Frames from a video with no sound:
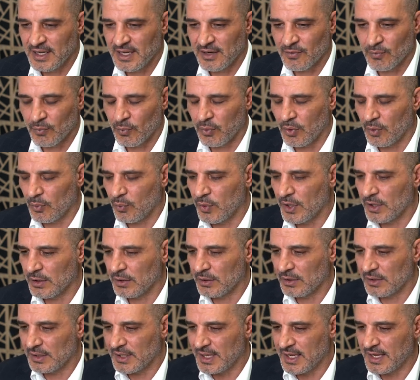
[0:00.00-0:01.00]
will
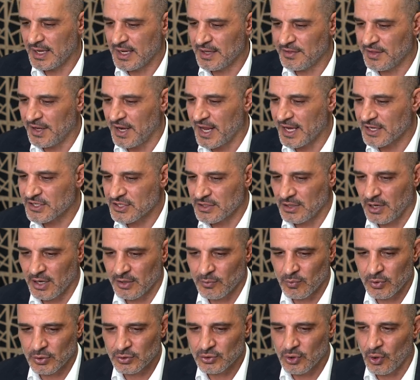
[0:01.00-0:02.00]
in the next slide,
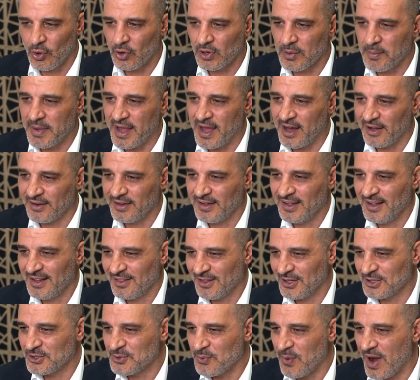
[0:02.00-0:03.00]
we'll talk about the
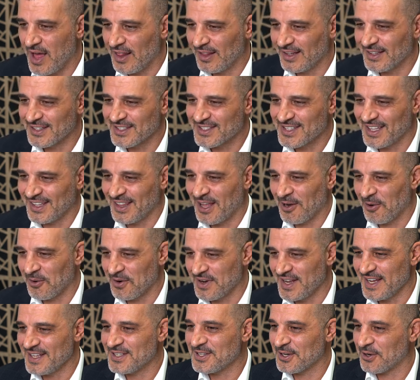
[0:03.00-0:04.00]
dwellings that they would
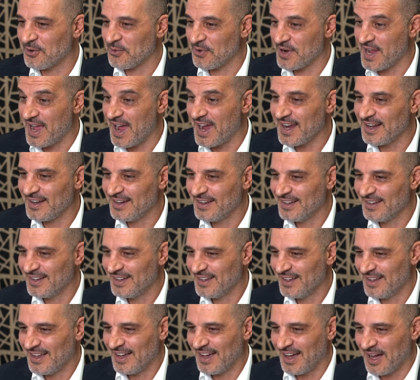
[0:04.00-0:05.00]
need to create
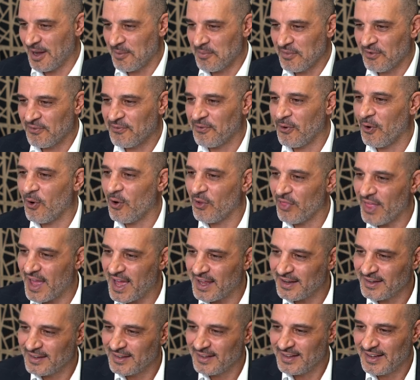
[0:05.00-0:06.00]
for that
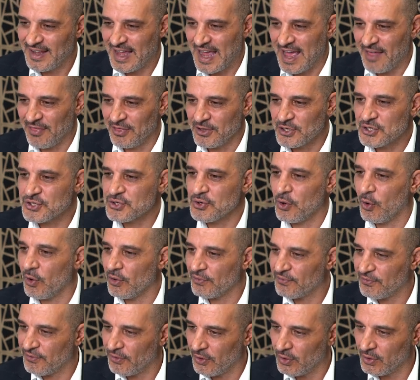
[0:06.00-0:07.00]
and the
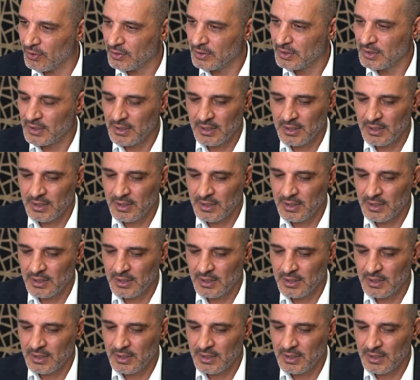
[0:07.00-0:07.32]
shortfall.